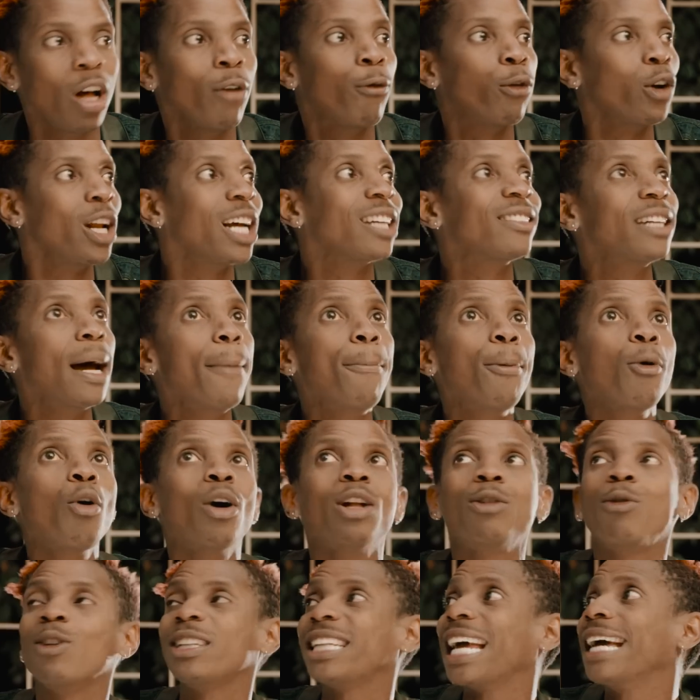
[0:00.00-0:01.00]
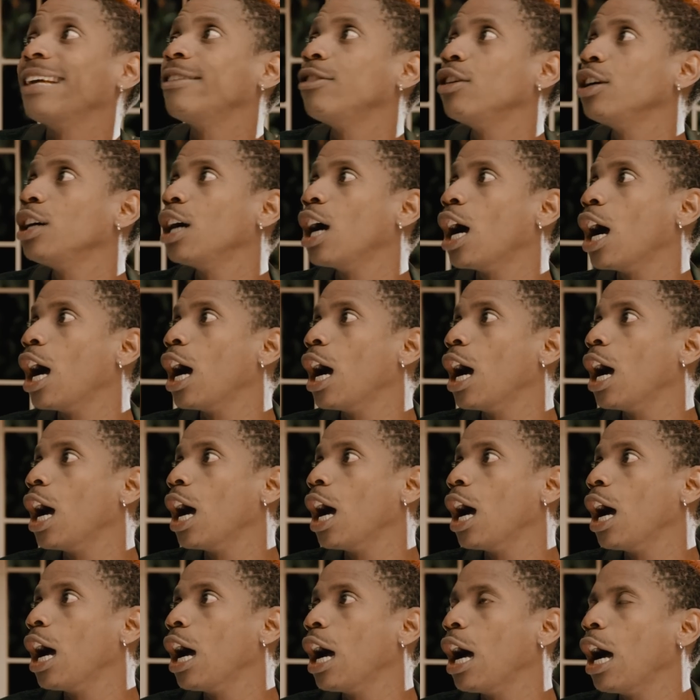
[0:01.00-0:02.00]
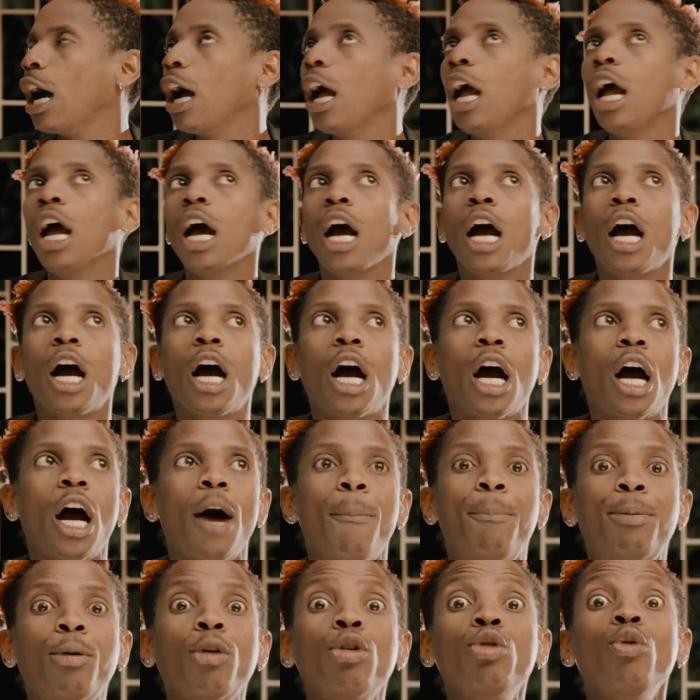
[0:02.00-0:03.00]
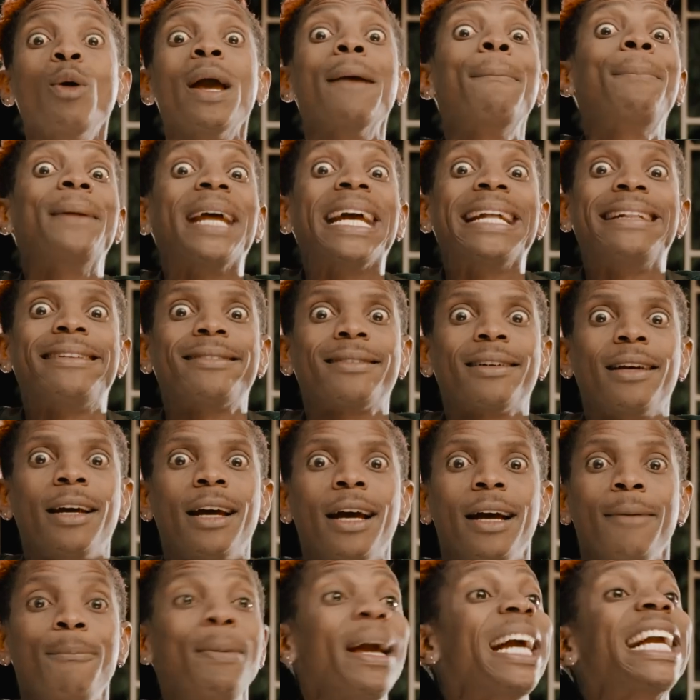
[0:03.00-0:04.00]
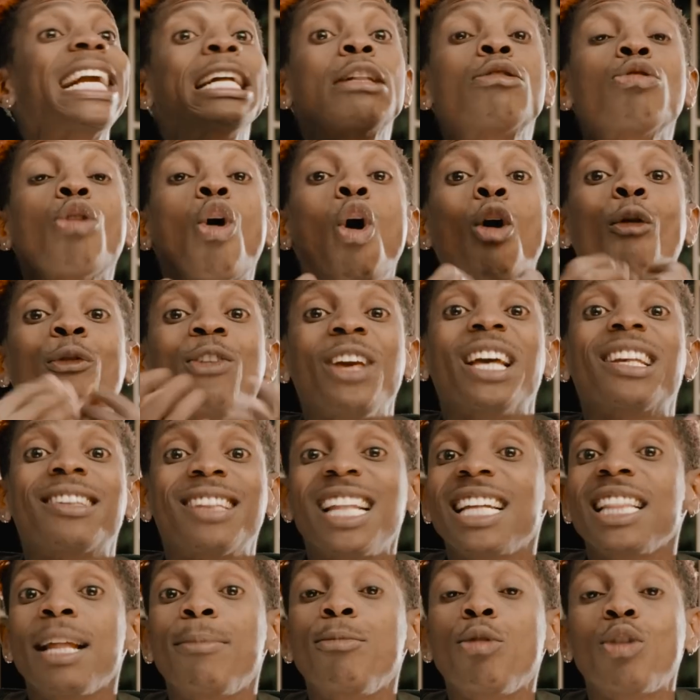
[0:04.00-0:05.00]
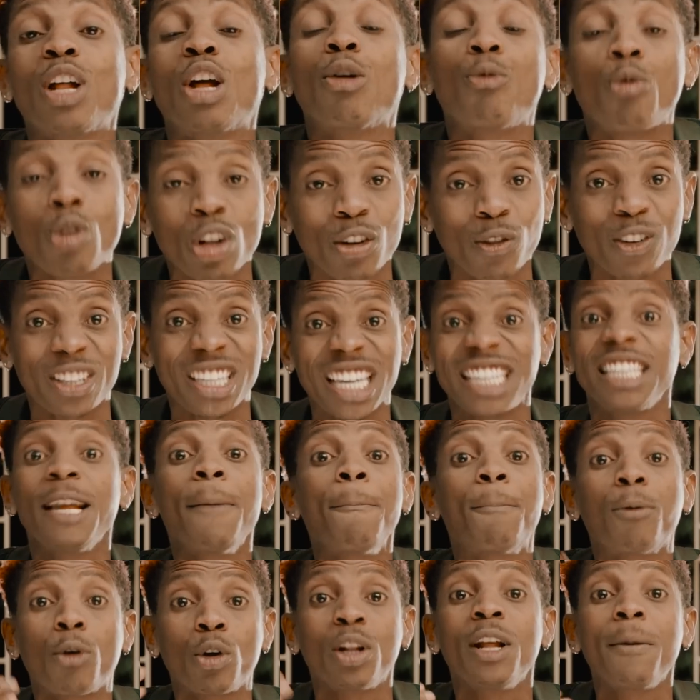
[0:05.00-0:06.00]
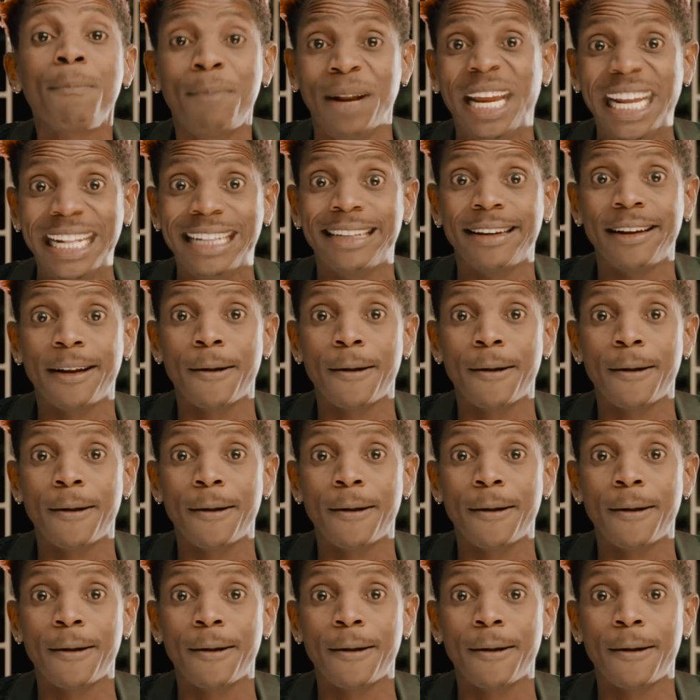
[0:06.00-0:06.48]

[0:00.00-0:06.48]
For example, you're advertising Broadway bread. Make it obvious, let them know that we're advertising Broadway bread.